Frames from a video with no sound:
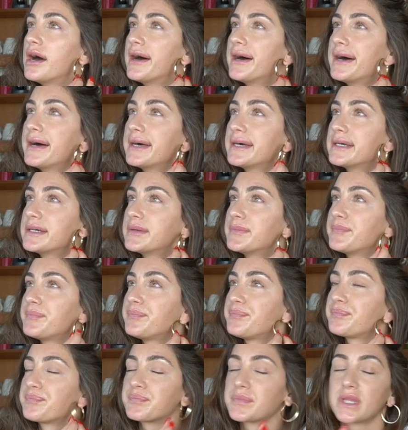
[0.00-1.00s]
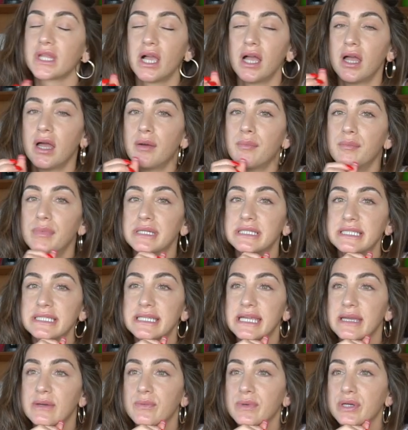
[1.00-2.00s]
But
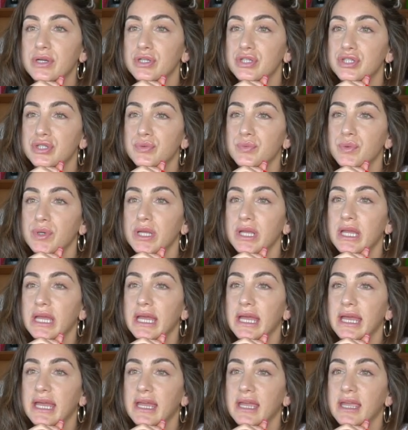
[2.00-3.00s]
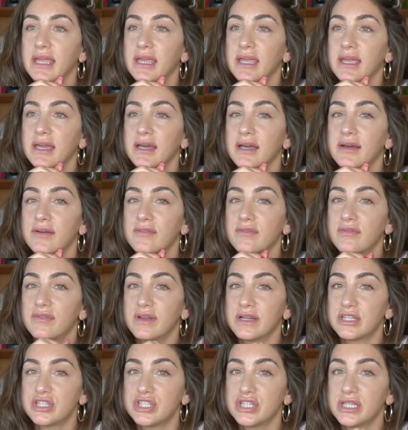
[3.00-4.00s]
today we are doing a
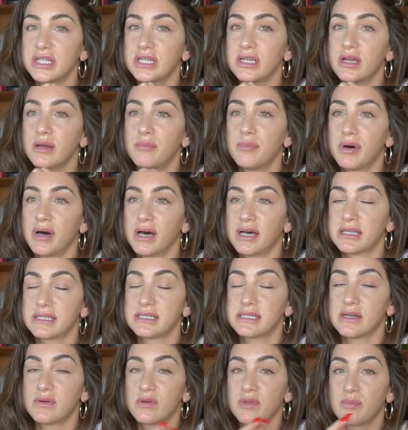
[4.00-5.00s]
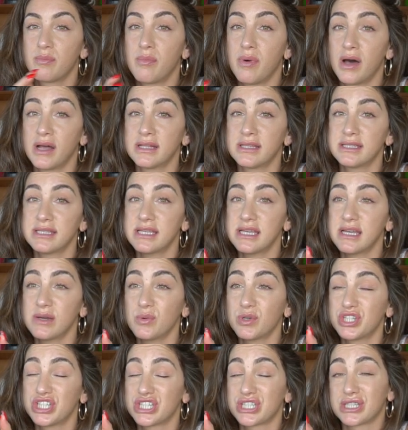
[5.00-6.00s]
veggie pasta with bonza,
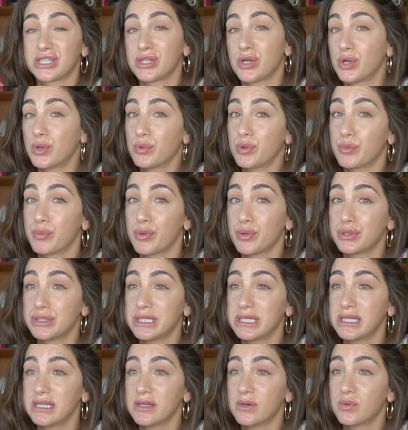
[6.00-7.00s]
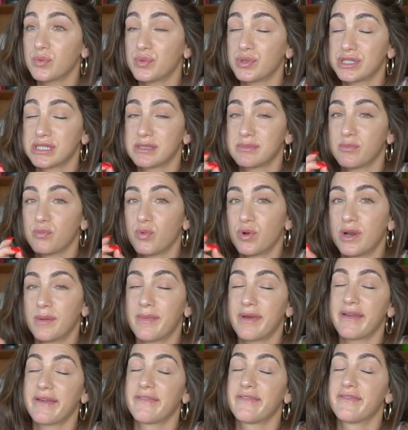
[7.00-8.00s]
which is loaded with protein. It was one of
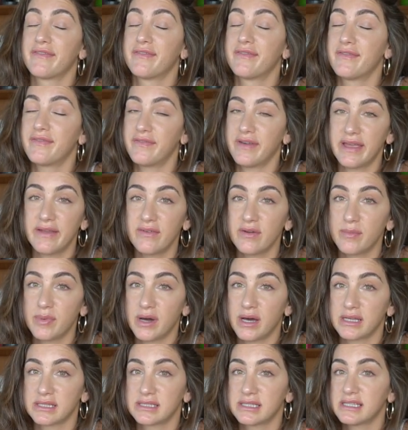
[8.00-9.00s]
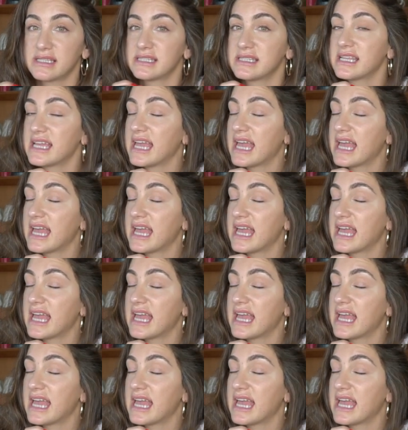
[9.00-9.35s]
my favorite pastas,